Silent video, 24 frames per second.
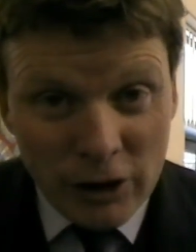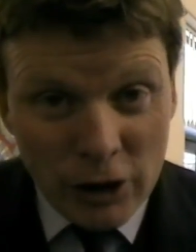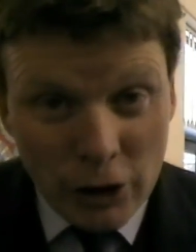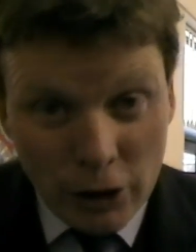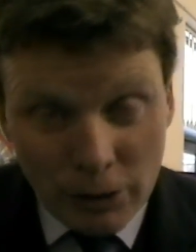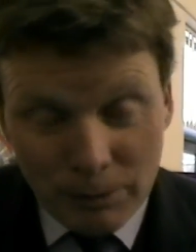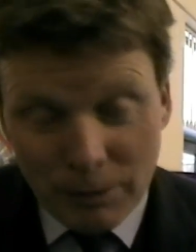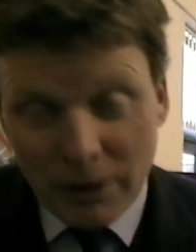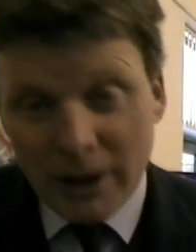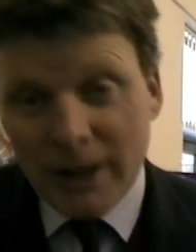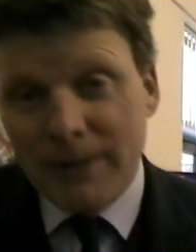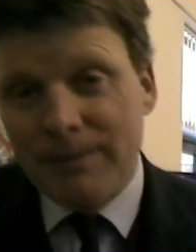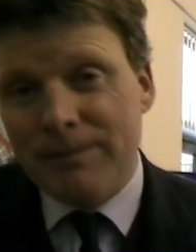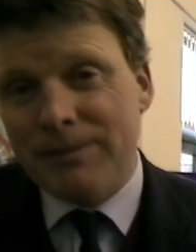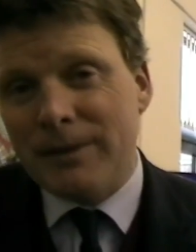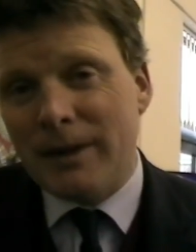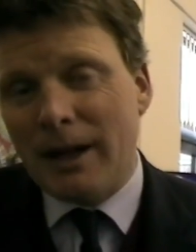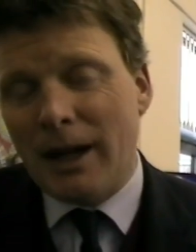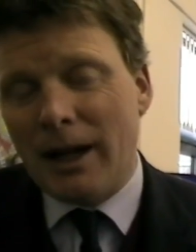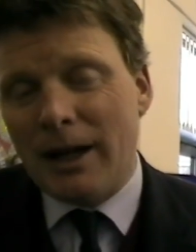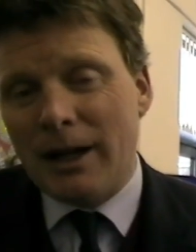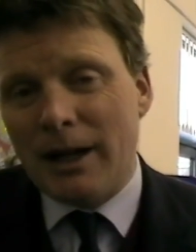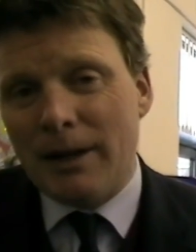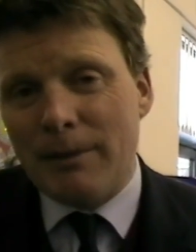Newbury
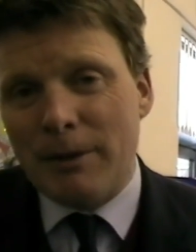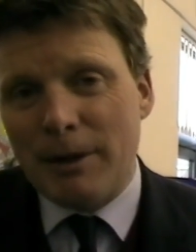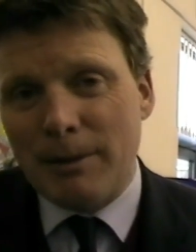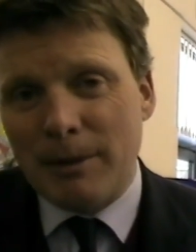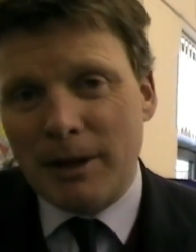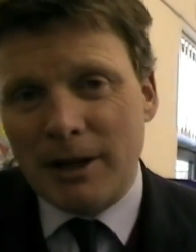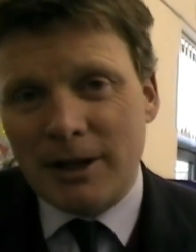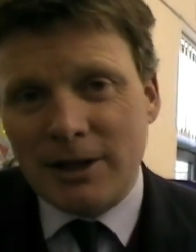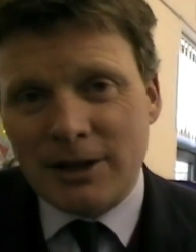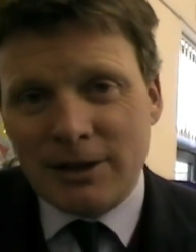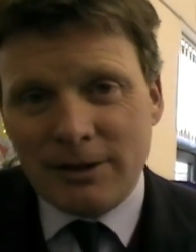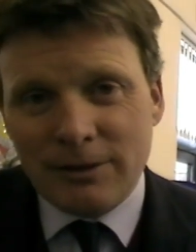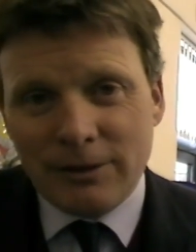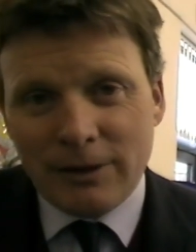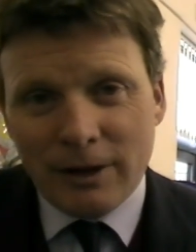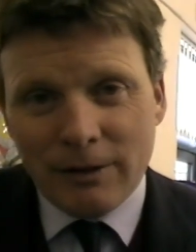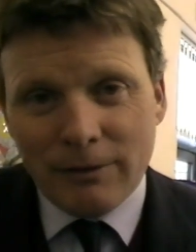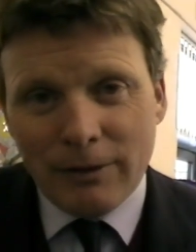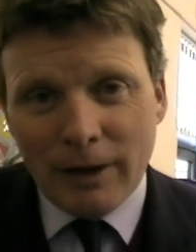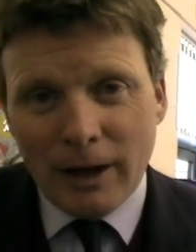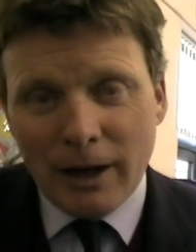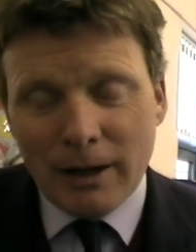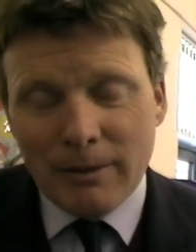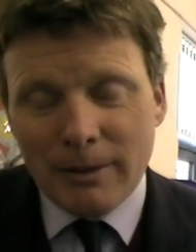and I'm the Minister for the
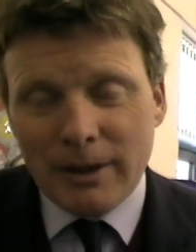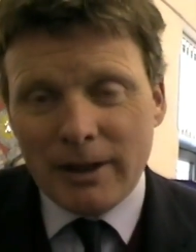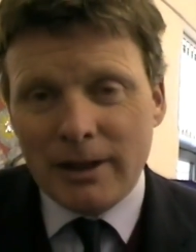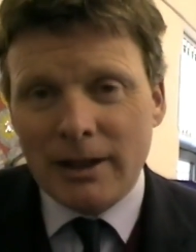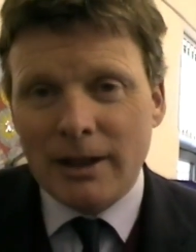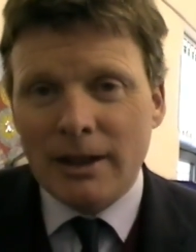Environment.